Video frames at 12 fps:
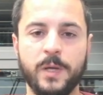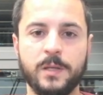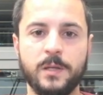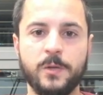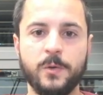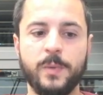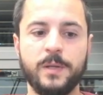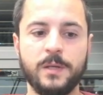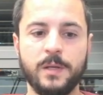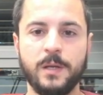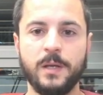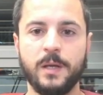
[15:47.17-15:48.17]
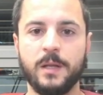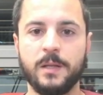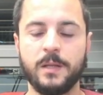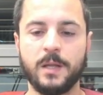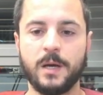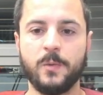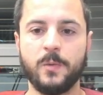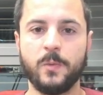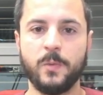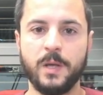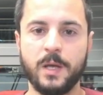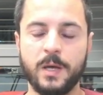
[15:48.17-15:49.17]
We wait a little bit, and
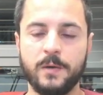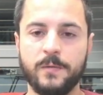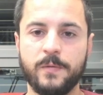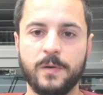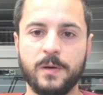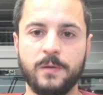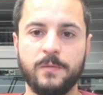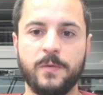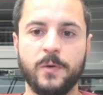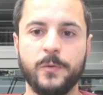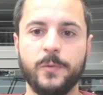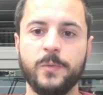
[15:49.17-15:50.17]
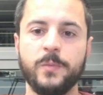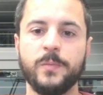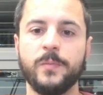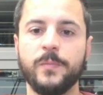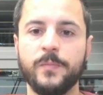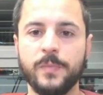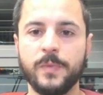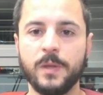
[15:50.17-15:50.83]
now we have a photo.